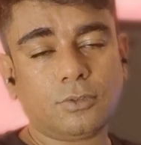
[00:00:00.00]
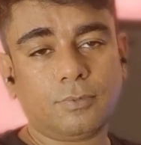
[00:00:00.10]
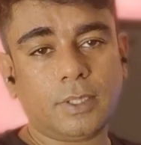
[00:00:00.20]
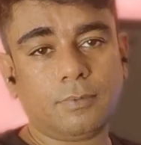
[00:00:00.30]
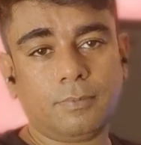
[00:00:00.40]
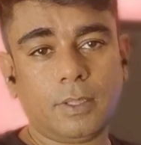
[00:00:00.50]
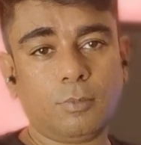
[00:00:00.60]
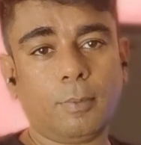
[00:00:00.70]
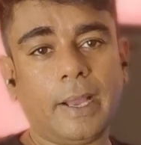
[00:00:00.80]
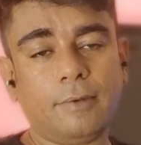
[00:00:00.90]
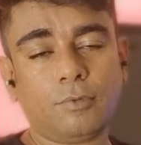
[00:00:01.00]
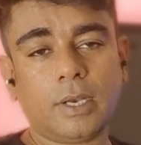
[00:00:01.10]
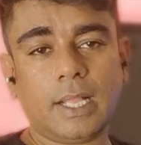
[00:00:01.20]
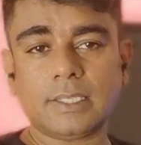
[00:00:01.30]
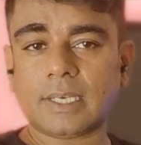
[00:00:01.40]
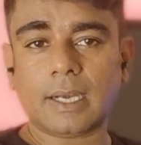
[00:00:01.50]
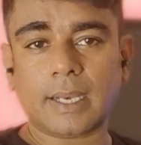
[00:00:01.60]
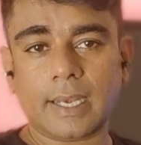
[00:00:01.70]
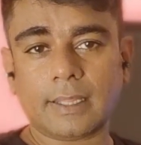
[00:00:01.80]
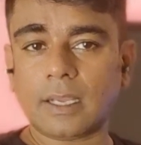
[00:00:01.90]
So with mobile phone, I'll start
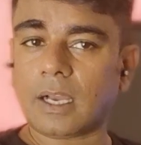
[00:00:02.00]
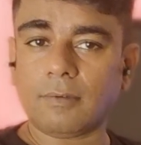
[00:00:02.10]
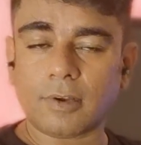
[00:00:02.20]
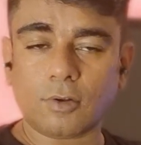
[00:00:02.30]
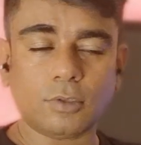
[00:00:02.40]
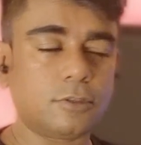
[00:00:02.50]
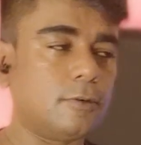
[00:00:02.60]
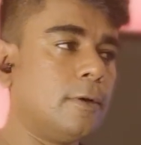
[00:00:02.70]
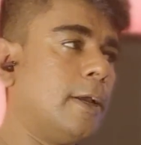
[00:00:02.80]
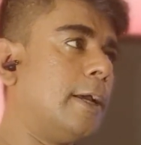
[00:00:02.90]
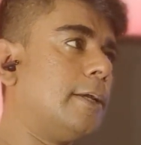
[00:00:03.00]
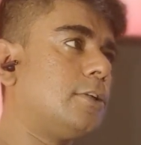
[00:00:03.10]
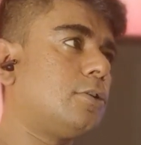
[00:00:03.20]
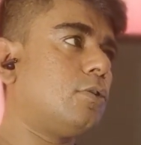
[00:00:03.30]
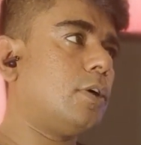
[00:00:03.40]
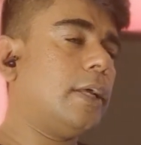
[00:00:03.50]
getting the cover also. So